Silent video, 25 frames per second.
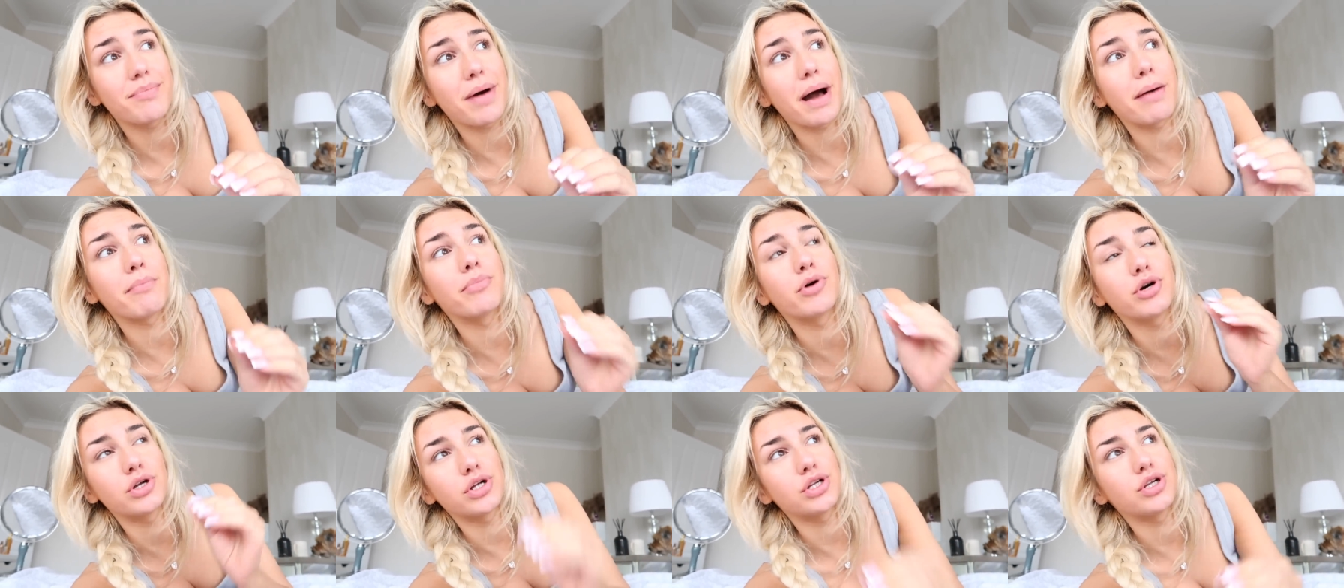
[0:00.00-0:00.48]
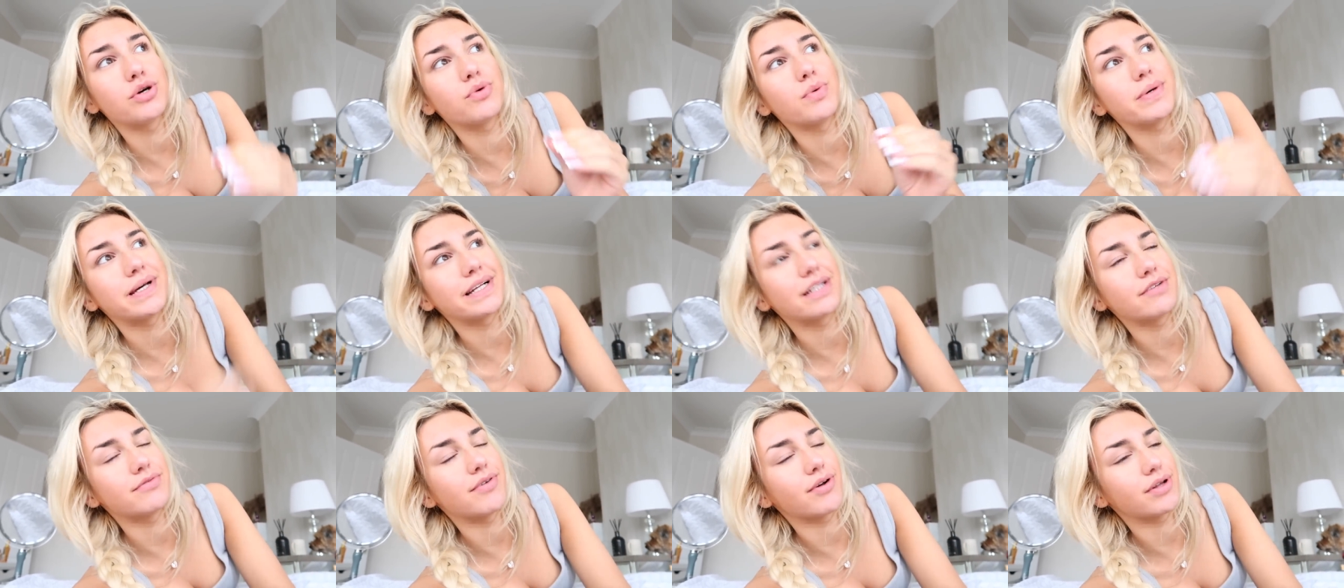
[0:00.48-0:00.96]
but I'm gonna do a
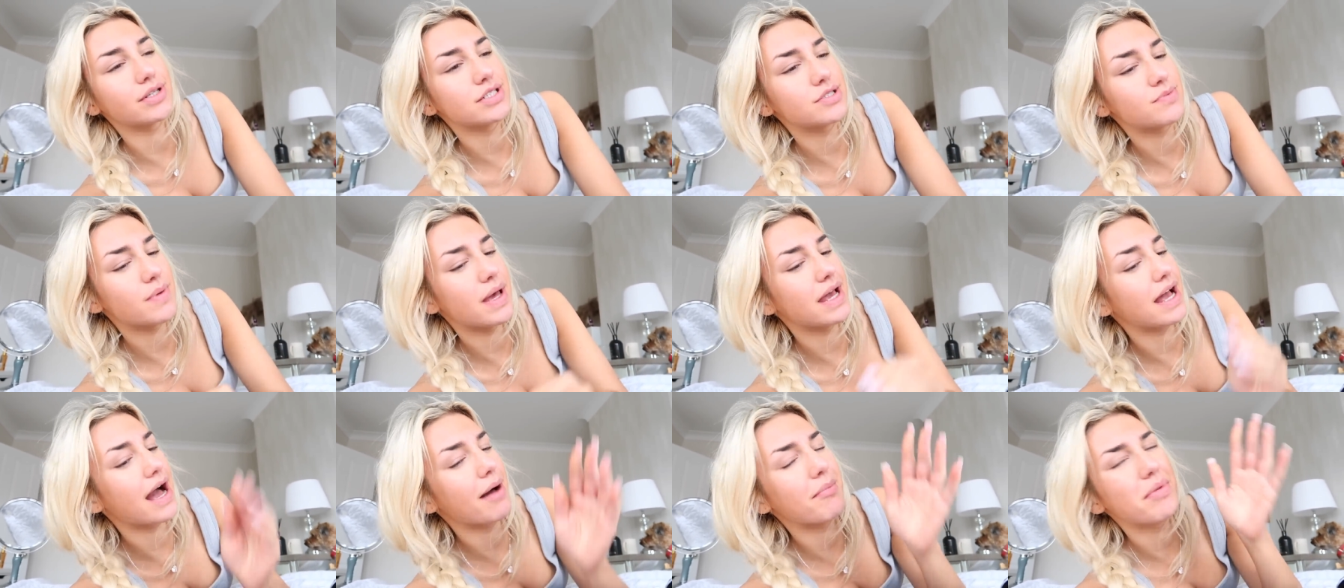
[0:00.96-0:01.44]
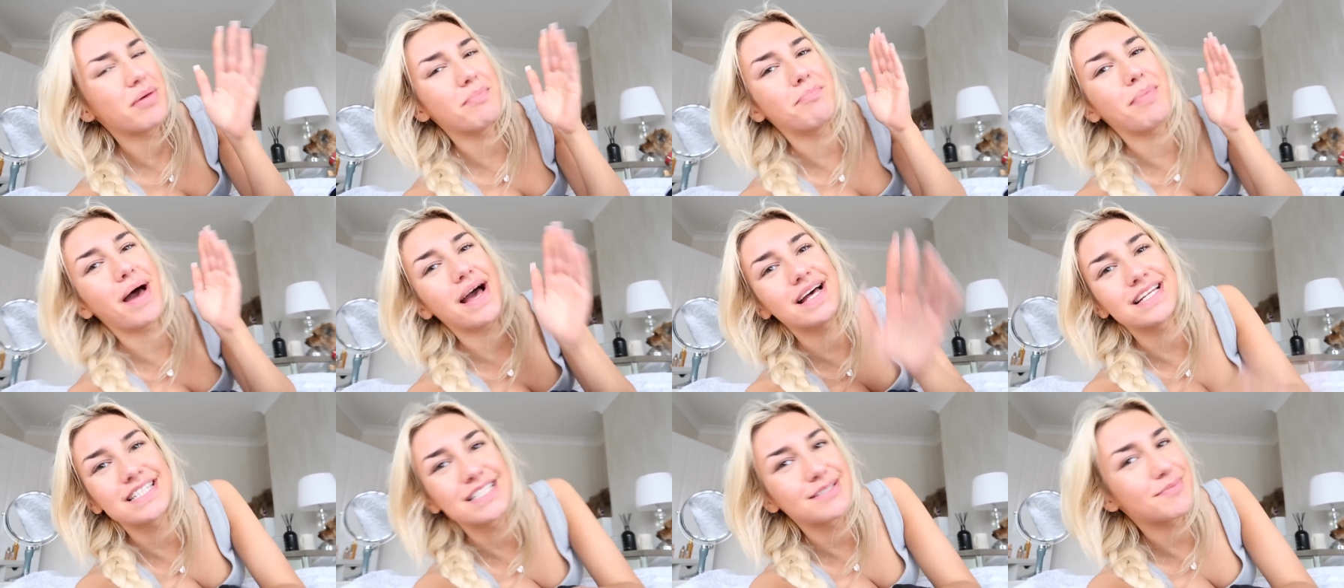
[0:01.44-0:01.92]
weekly vlog this week. I'm in
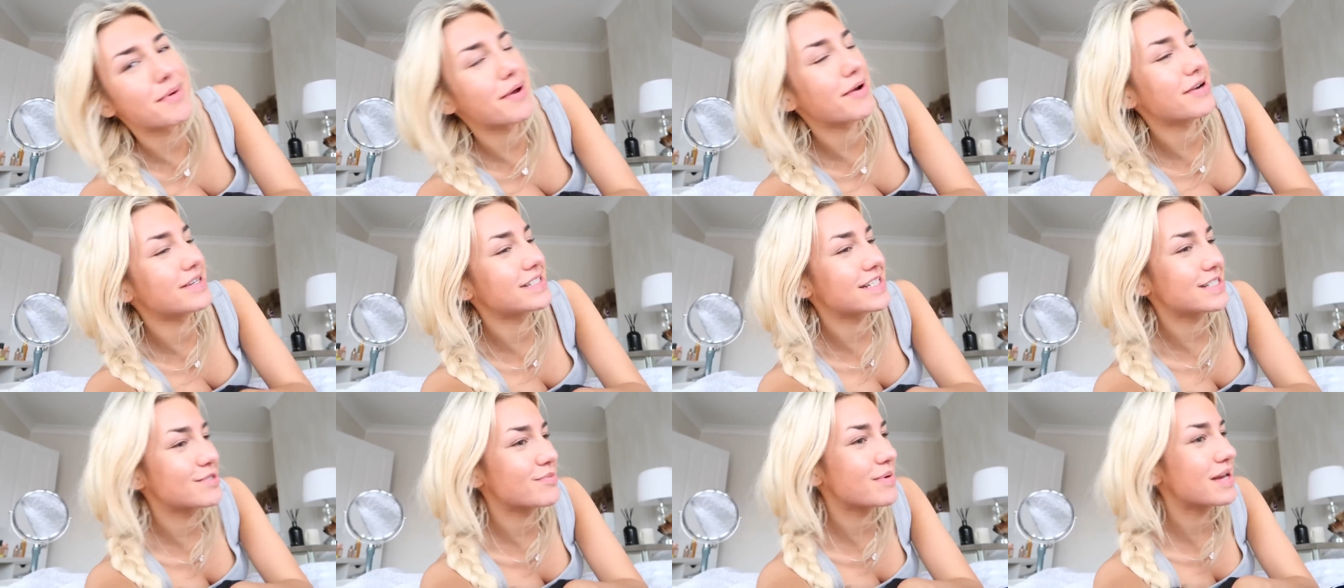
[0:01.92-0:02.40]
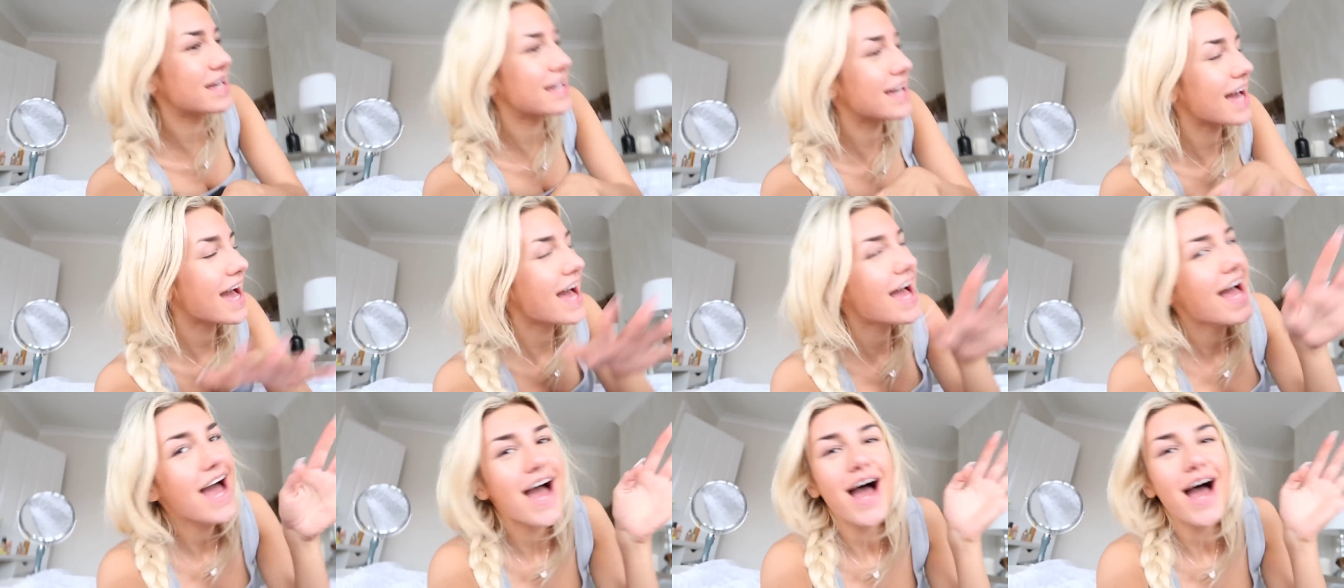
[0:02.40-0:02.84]
better spirits this week.